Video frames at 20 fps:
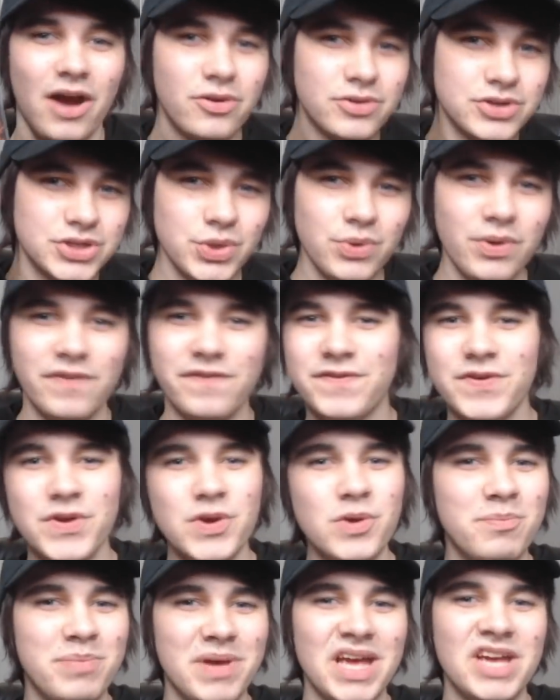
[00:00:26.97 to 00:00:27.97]
I'll show a
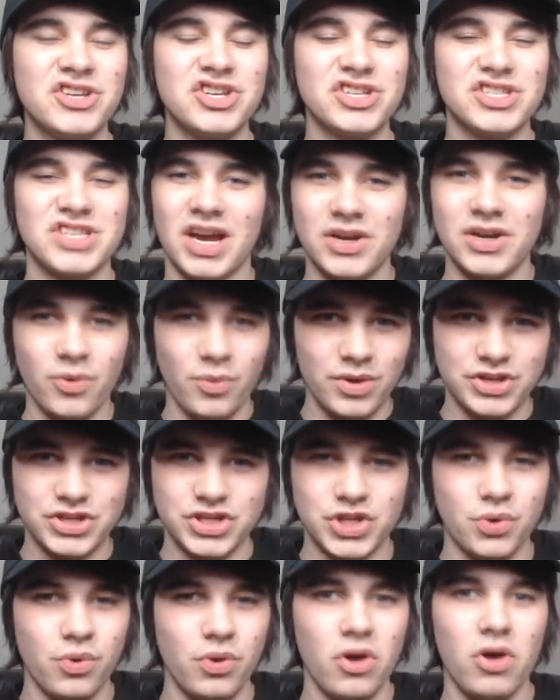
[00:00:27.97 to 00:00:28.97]
few pages. I don't want to
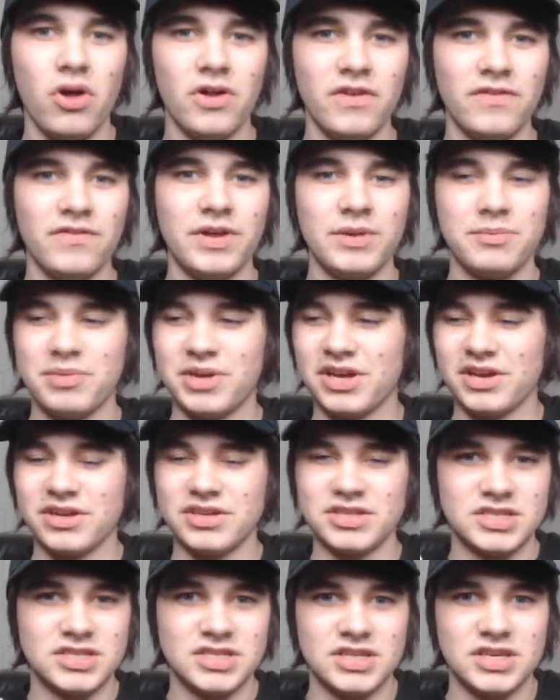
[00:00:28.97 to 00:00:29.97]
show all of it
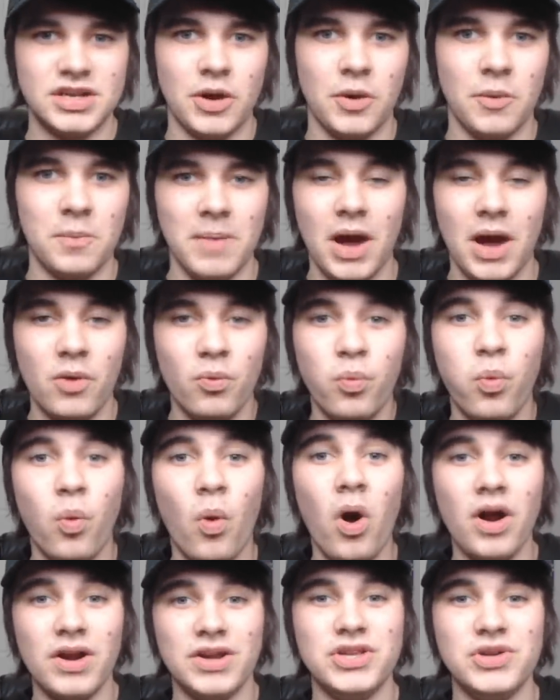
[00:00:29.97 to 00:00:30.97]
because, you know, I
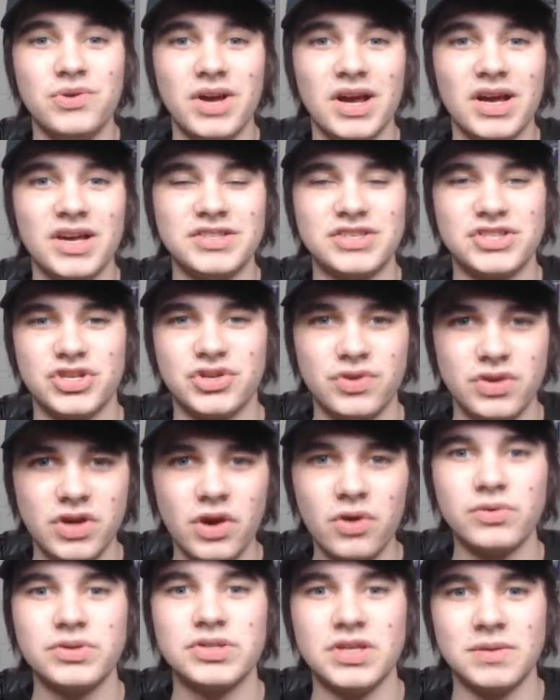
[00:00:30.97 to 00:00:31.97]
want you guys to
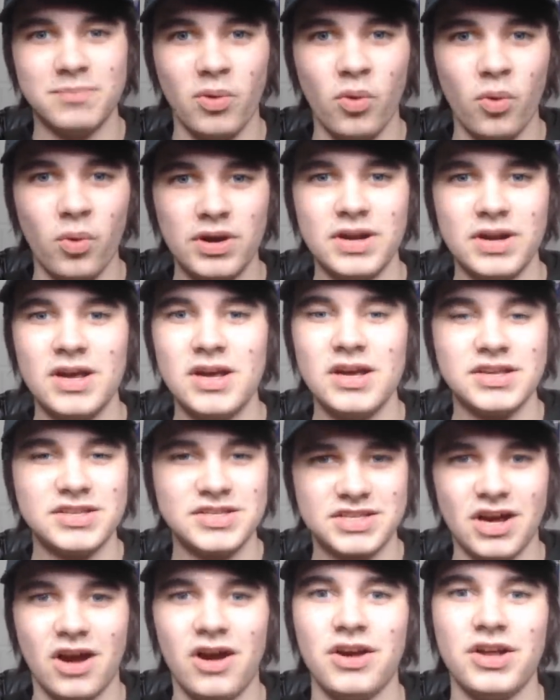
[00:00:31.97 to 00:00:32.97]
go support
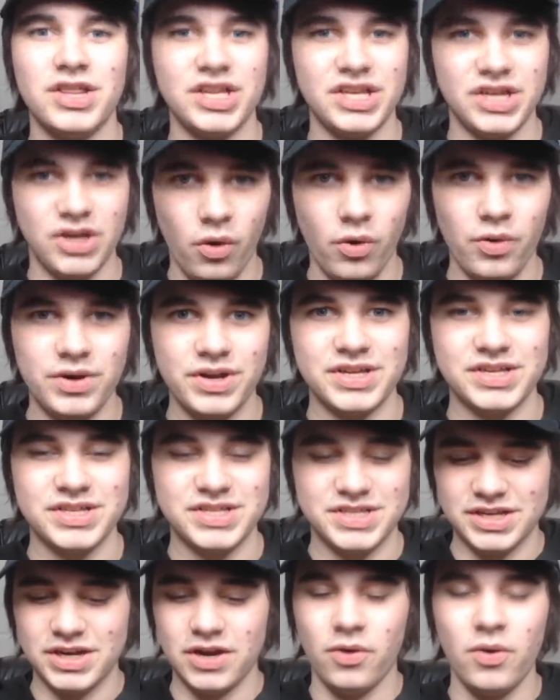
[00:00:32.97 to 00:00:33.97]
Scott, the
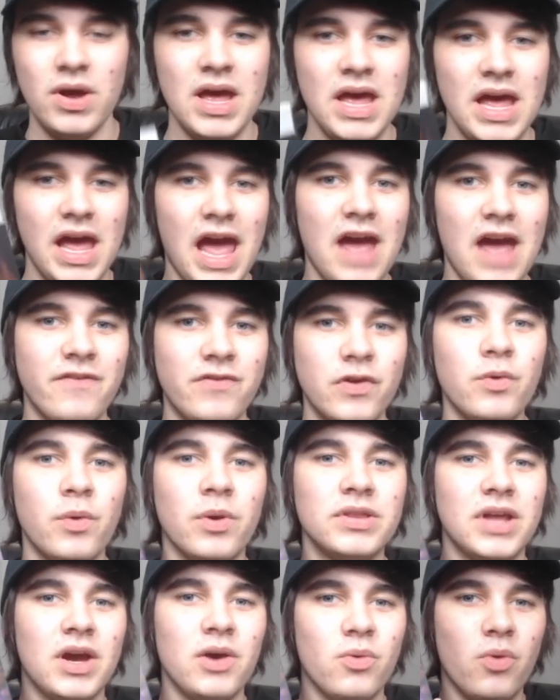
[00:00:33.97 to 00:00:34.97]
artist, you know,
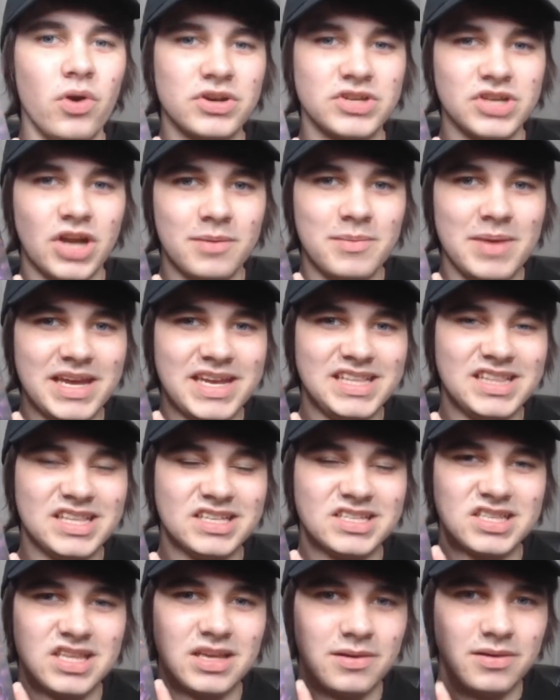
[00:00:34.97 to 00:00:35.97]
everyone that worked on making
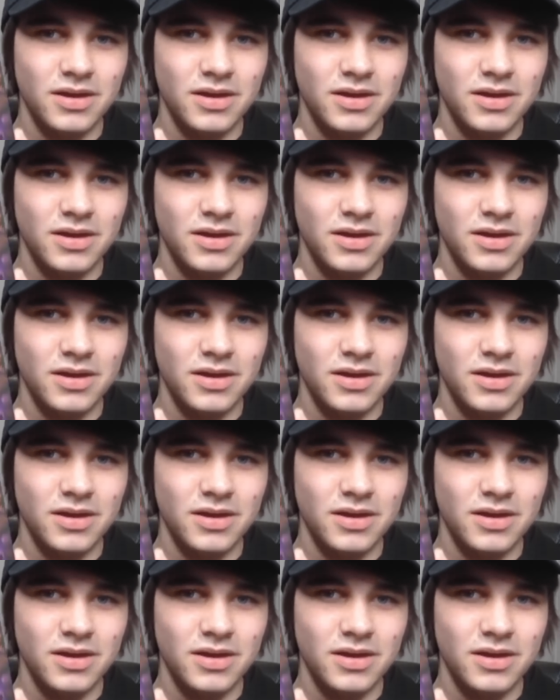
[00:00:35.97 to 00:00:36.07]
this thing